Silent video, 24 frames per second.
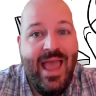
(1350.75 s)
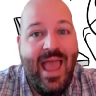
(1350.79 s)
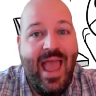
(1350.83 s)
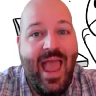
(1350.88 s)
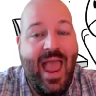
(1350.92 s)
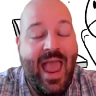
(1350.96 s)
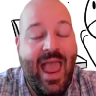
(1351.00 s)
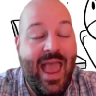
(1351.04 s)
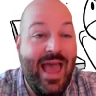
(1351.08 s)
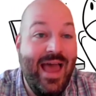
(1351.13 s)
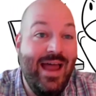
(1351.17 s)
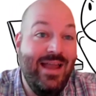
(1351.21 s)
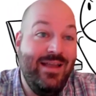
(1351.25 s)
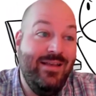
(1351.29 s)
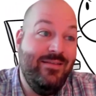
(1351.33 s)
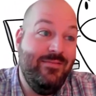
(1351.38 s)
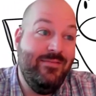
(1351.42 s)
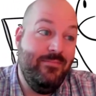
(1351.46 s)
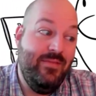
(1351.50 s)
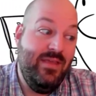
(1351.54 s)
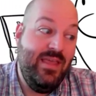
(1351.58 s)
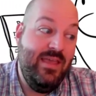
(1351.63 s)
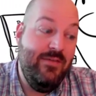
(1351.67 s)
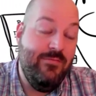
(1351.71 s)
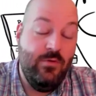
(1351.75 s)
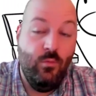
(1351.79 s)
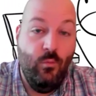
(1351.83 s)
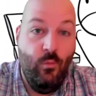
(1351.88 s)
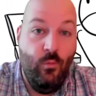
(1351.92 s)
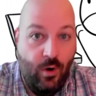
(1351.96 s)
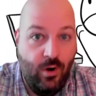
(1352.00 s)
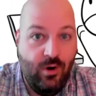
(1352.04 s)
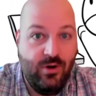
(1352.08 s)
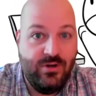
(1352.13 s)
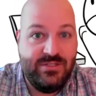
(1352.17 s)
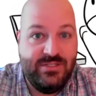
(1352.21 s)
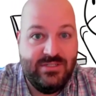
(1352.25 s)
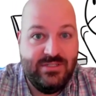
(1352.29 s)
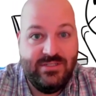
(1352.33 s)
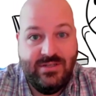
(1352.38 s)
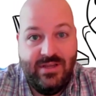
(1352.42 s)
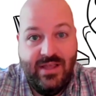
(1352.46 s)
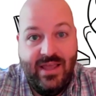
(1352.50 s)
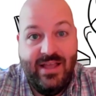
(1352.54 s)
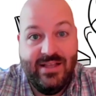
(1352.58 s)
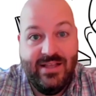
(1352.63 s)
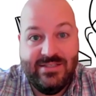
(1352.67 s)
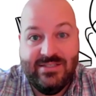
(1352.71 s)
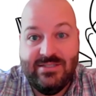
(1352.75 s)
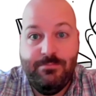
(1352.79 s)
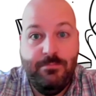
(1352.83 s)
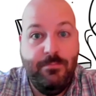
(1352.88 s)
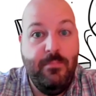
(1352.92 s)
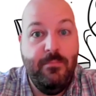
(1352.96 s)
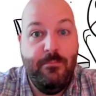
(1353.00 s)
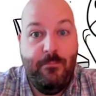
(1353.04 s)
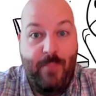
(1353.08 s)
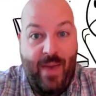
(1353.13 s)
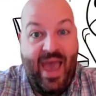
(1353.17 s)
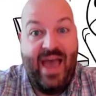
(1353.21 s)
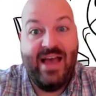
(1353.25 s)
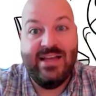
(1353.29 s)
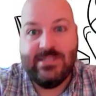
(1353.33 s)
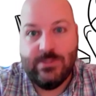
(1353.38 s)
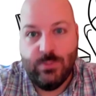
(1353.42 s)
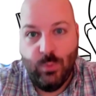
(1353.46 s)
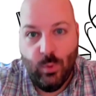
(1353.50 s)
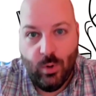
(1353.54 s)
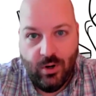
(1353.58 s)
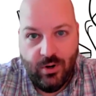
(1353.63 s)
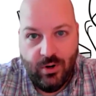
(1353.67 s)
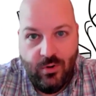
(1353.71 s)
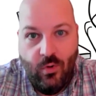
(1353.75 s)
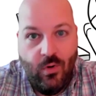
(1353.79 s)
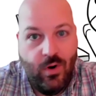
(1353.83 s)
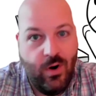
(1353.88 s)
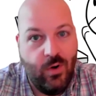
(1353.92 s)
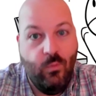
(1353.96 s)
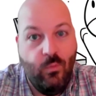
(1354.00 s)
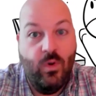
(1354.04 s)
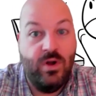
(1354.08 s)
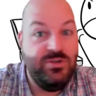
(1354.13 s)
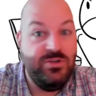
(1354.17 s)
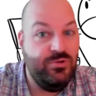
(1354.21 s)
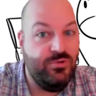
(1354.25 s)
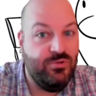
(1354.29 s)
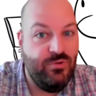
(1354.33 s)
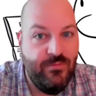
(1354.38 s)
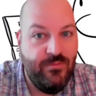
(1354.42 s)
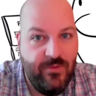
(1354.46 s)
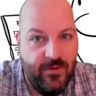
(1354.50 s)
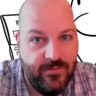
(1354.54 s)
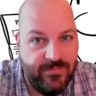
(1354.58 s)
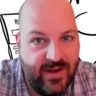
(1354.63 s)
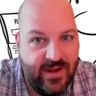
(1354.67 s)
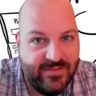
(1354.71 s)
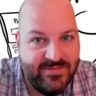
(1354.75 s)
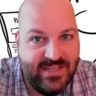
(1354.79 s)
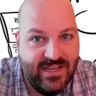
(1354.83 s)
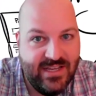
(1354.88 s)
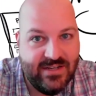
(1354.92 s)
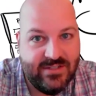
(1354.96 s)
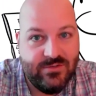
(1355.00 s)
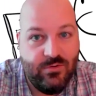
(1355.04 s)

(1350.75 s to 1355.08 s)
And even worse, it's password or 1, 2, 3, 4, 5, 6,